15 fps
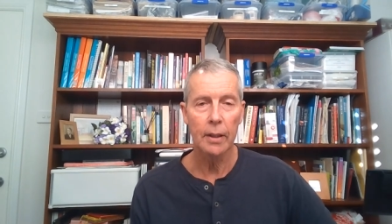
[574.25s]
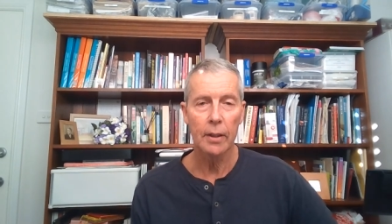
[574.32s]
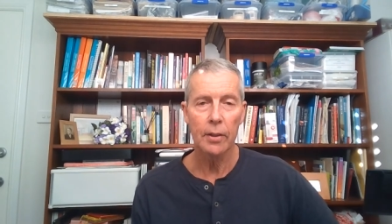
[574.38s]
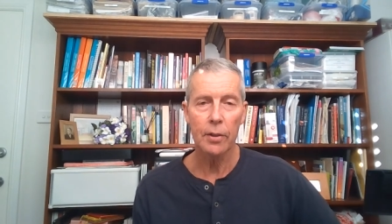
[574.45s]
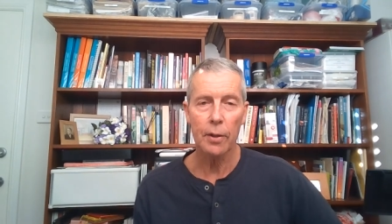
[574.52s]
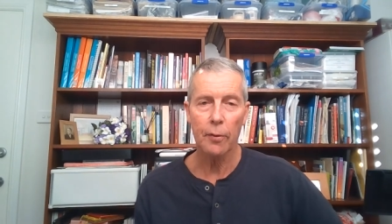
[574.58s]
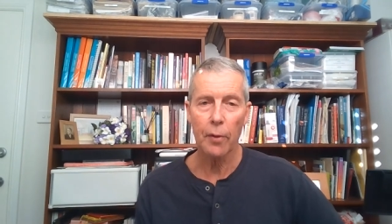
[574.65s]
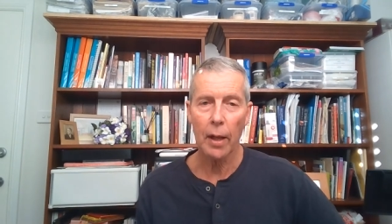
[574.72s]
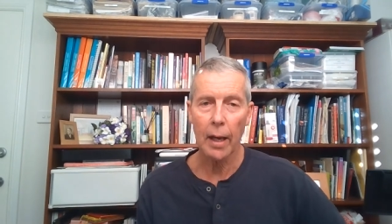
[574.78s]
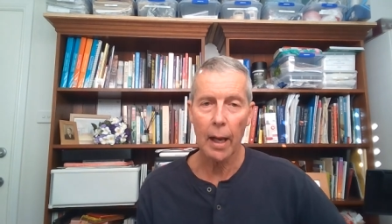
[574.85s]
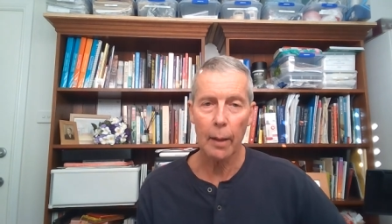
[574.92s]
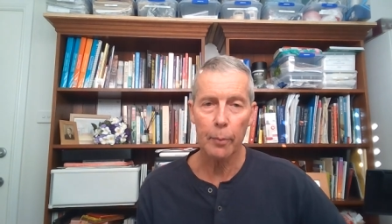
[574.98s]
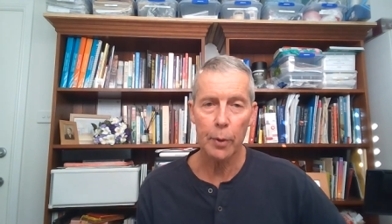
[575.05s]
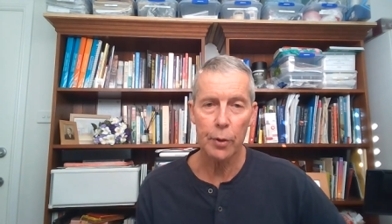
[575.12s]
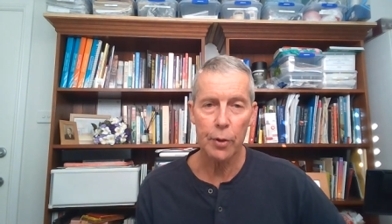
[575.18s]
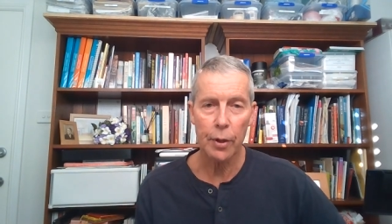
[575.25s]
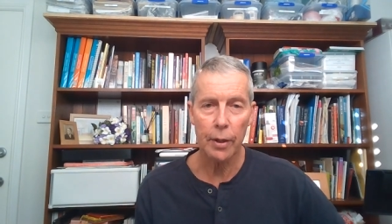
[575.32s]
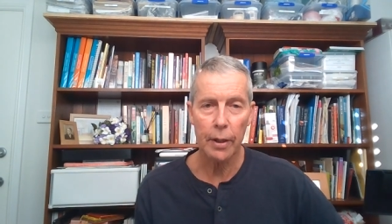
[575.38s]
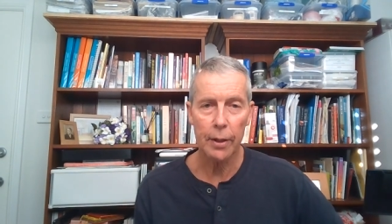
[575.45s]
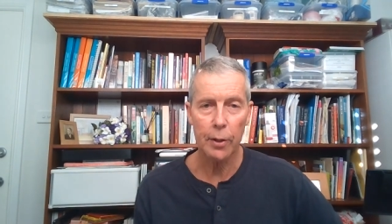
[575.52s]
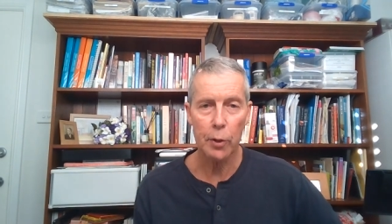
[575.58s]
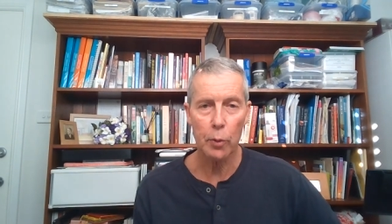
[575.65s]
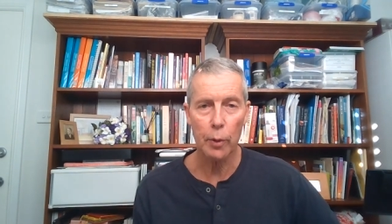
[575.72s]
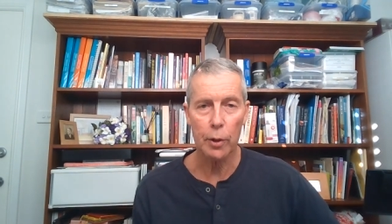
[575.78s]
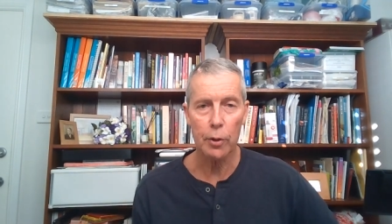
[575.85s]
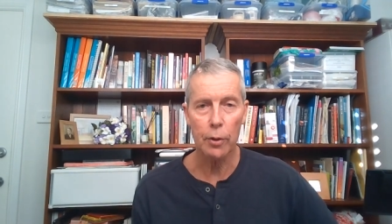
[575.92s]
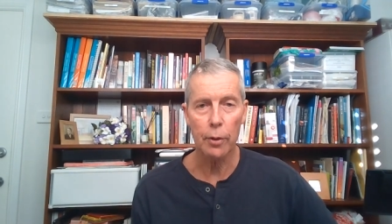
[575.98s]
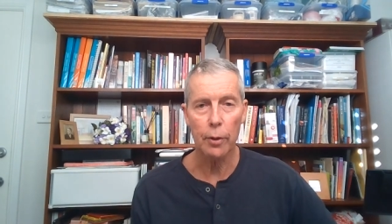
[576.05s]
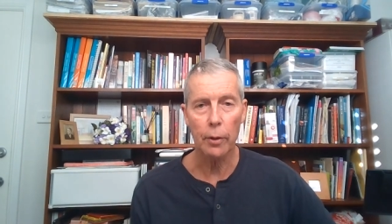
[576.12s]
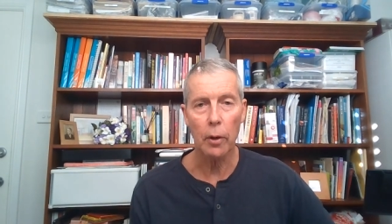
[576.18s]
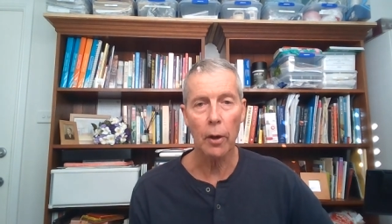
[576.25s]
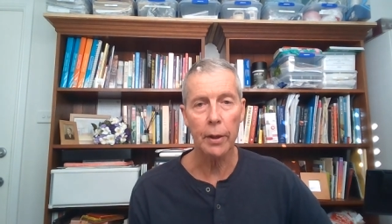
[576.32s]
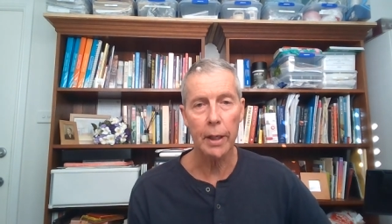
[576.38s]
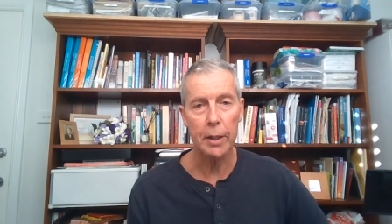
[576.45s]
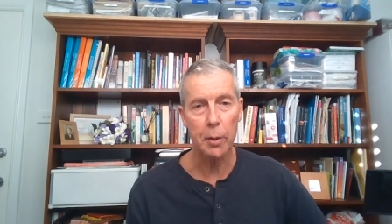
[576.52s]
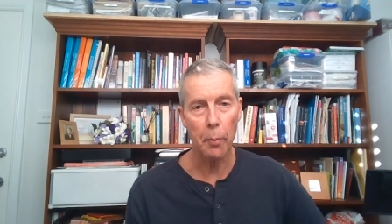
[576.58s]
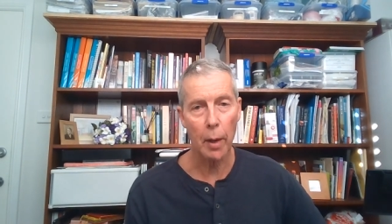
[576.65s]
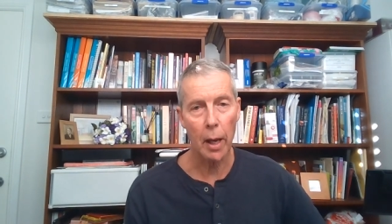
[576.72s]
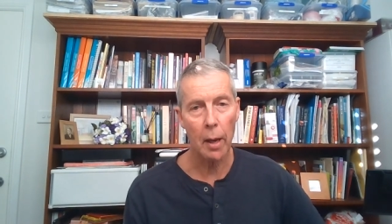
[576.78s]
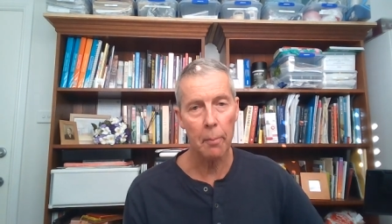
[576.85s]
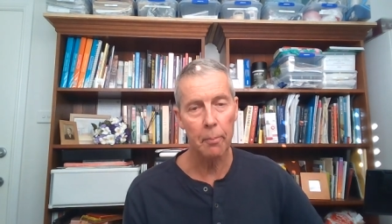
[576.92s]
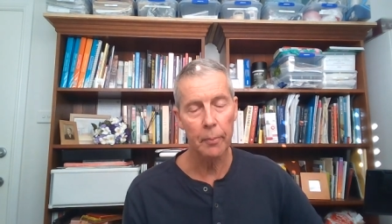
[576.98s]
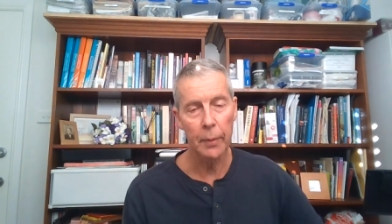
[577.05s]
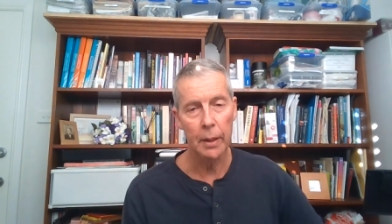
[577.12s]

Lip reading: So if that happens, you need to switch to clonazepam.